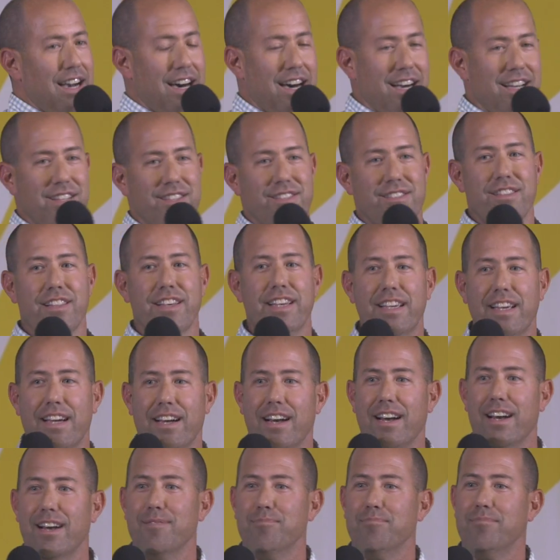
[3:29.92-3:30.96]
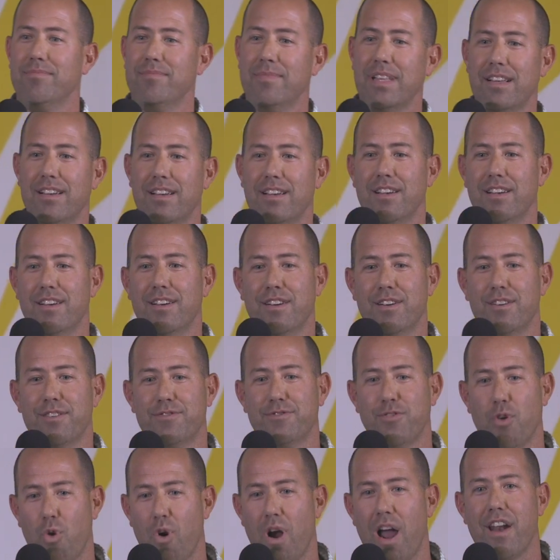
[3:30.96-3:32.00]
honestly.
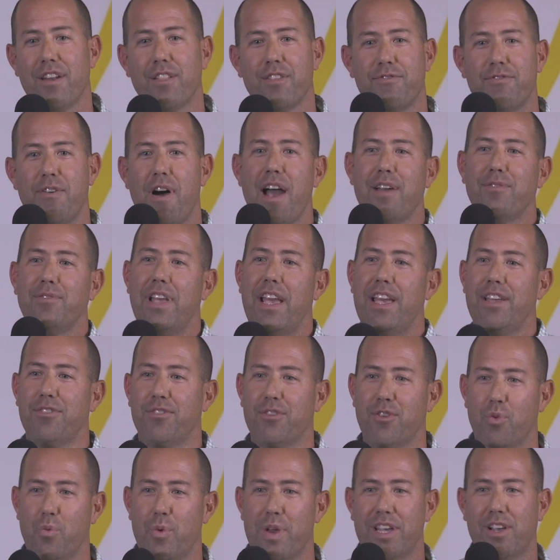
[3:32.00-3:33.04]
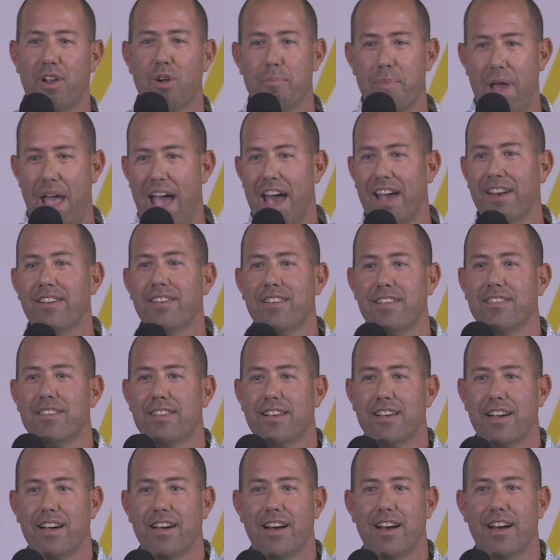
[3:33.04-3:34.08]
4 out of the 5 days in a week are bad.
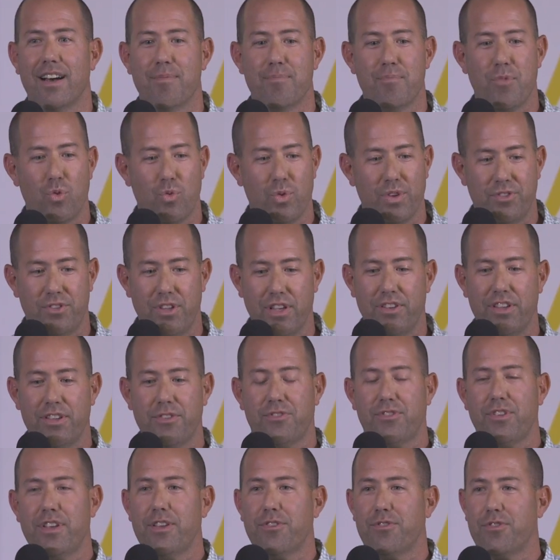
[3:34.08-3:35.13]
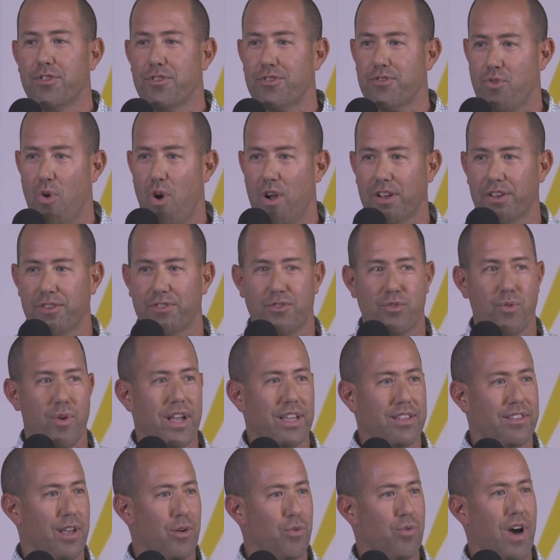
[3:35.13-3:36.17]
Resiliency is the strongest
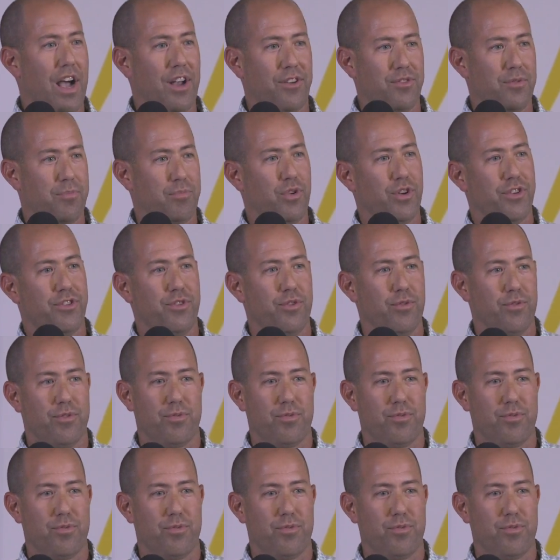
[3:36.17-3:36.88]
strength that will actually push you